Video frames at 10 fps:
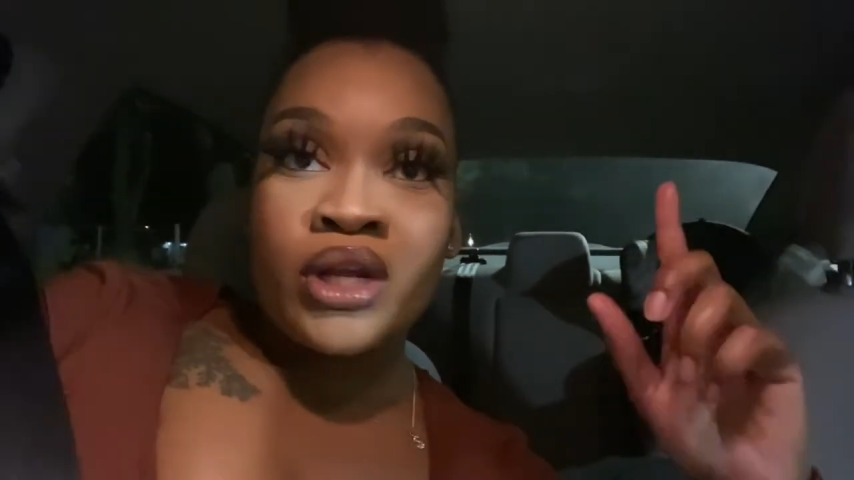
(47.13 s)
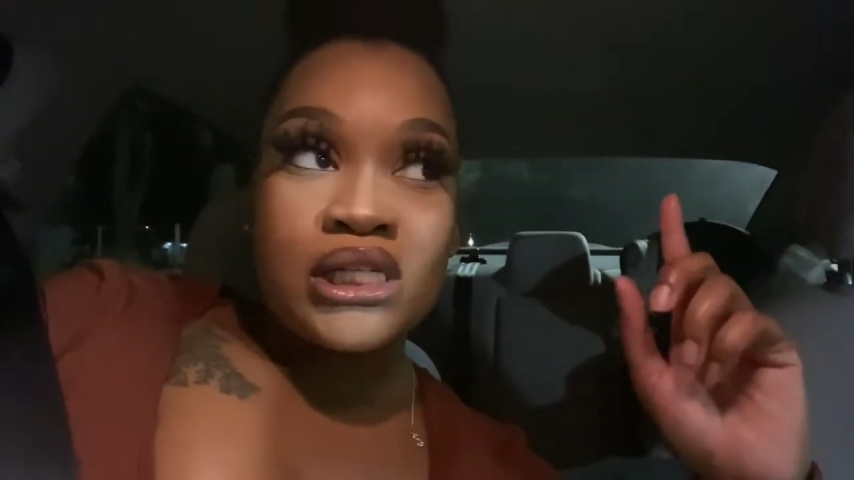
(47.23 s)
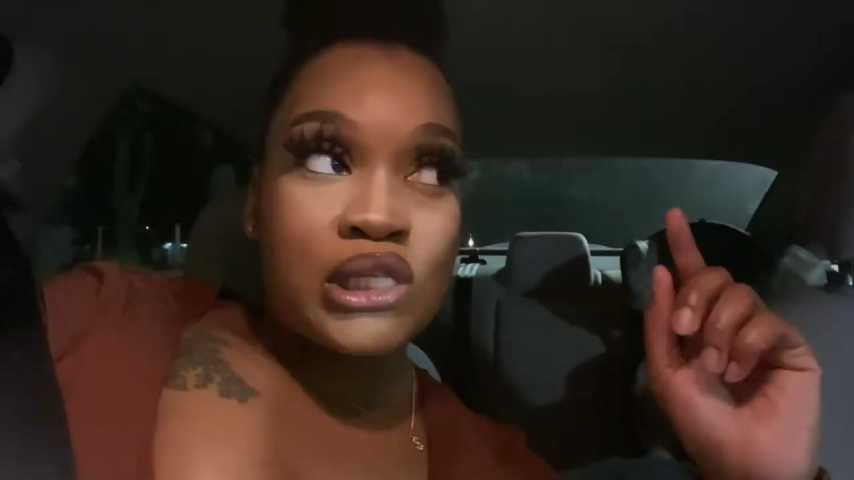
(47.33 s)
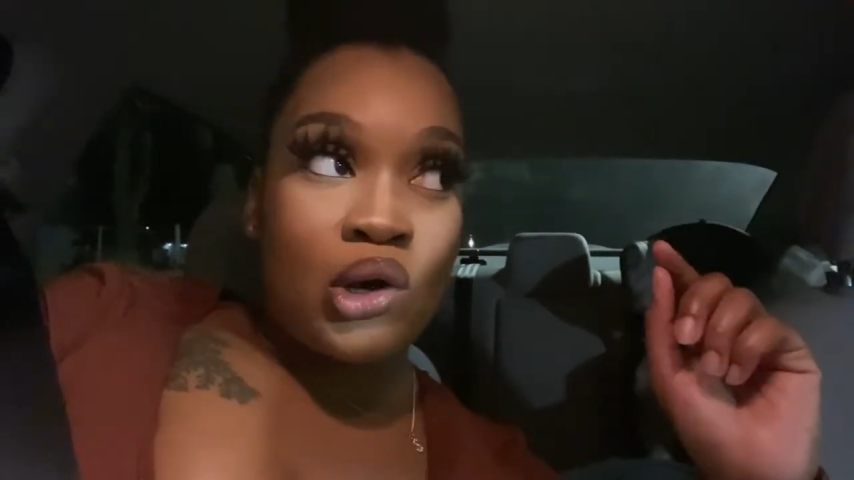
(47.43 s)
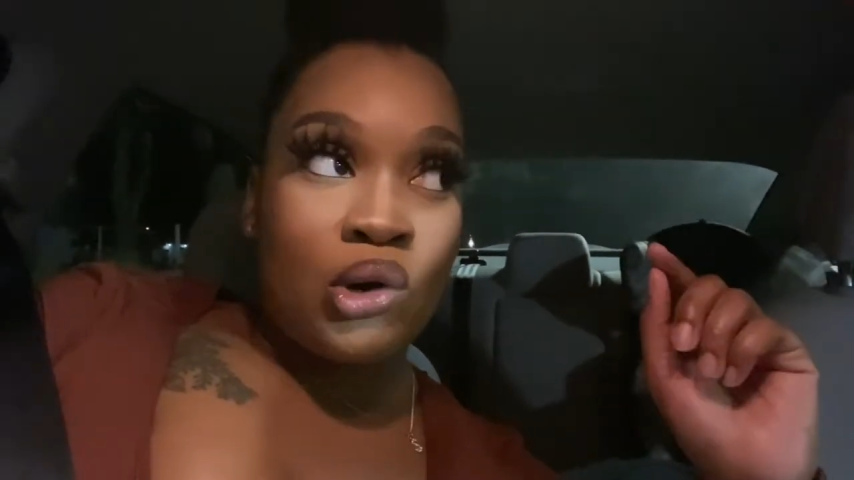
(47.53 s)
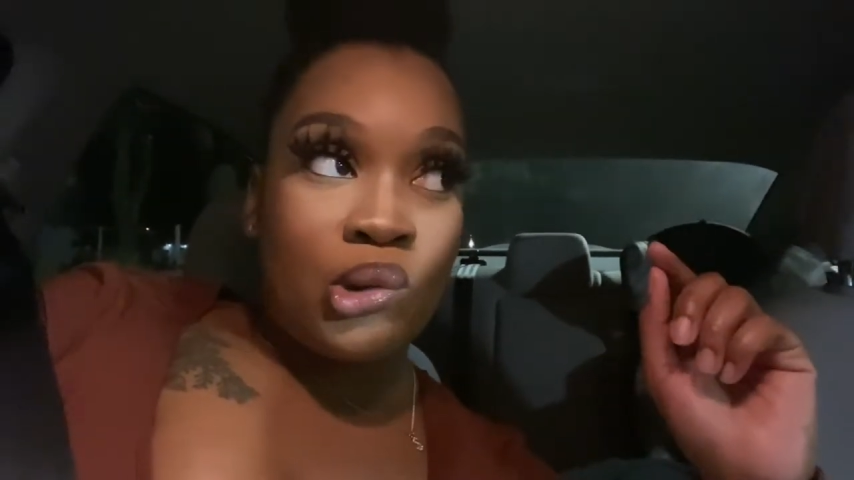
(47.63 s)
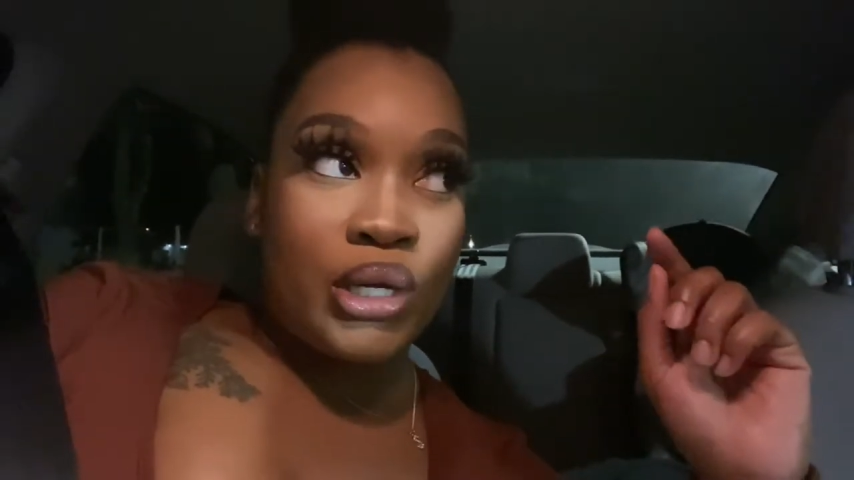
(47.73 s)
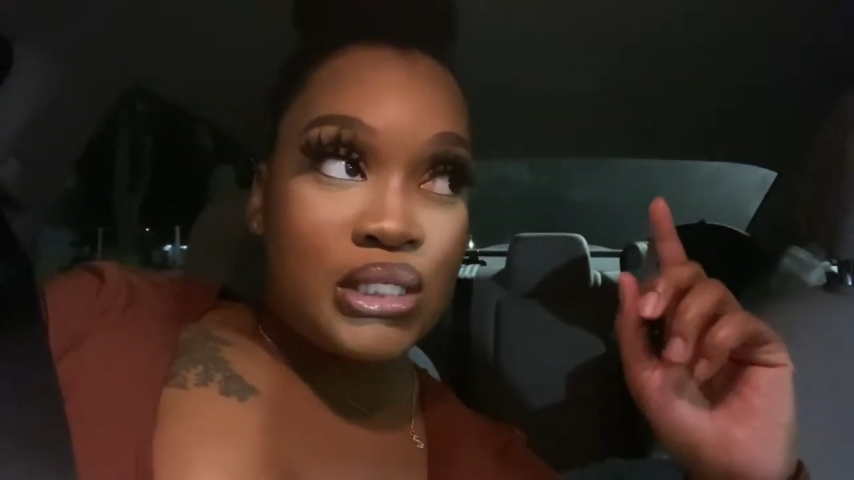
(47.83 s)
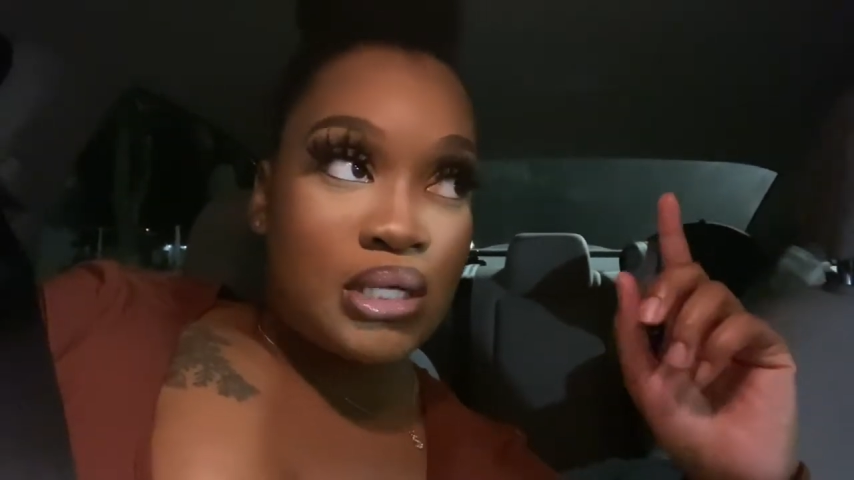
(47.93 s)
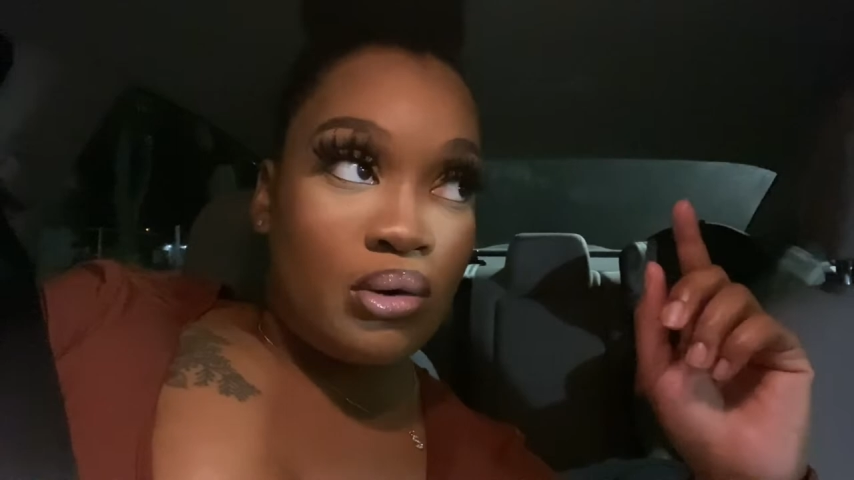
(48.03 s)
So
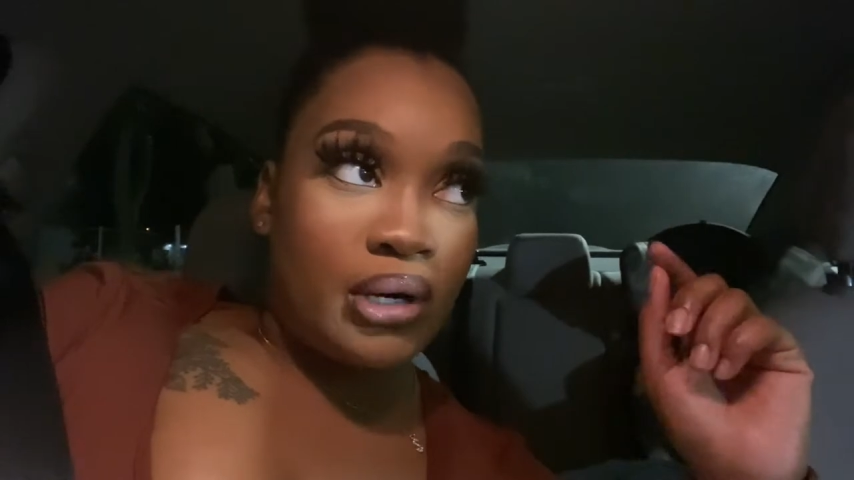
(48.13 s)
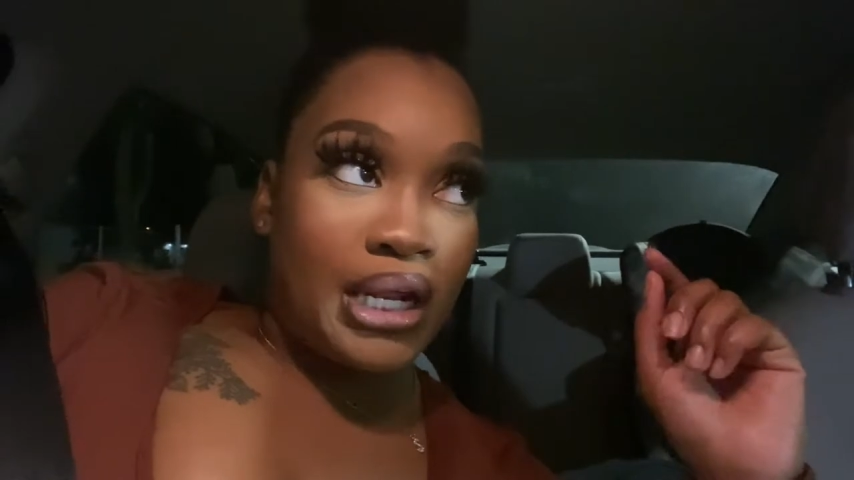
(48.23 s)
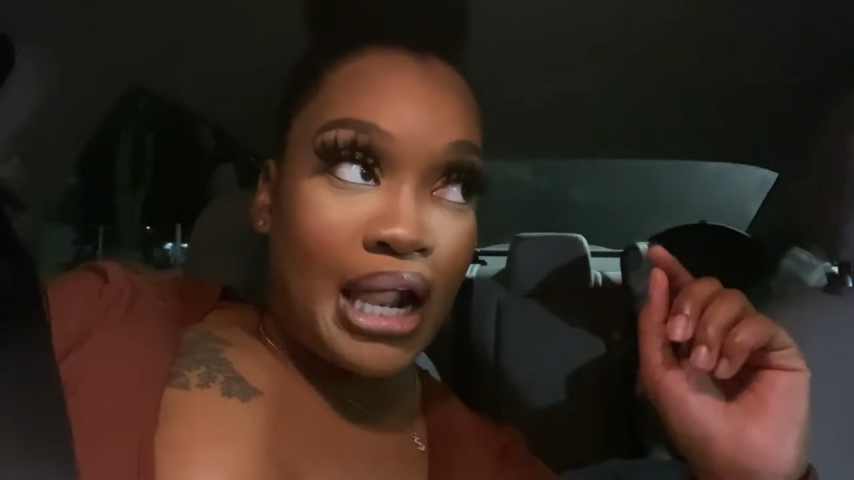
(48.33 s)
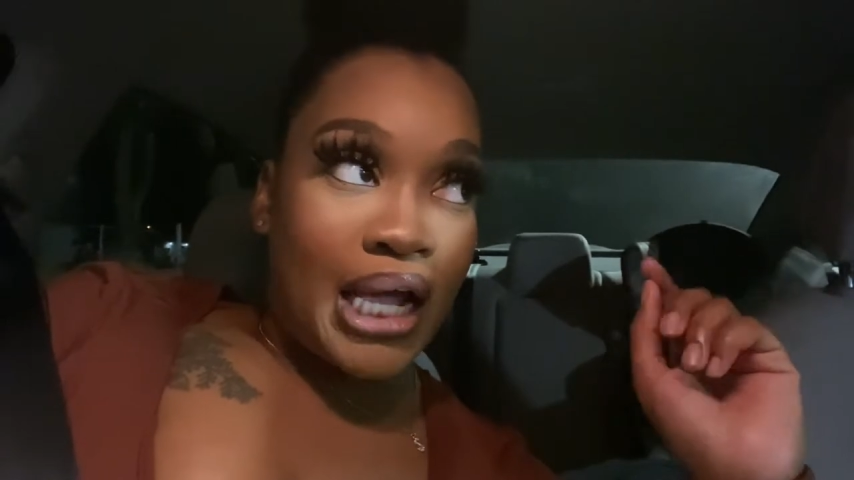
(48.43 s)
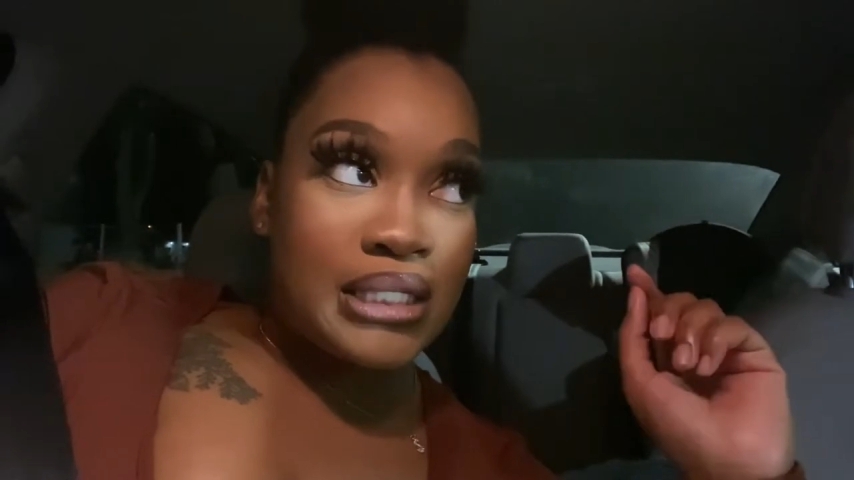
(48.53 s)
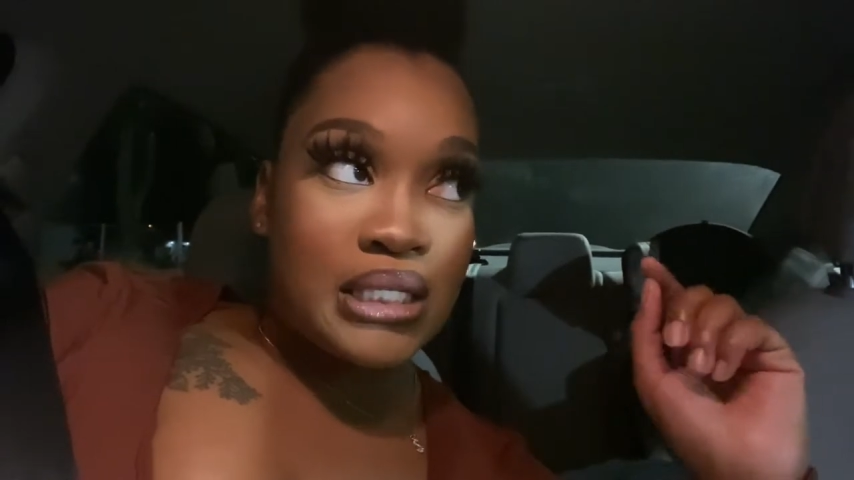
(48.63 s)
it's only like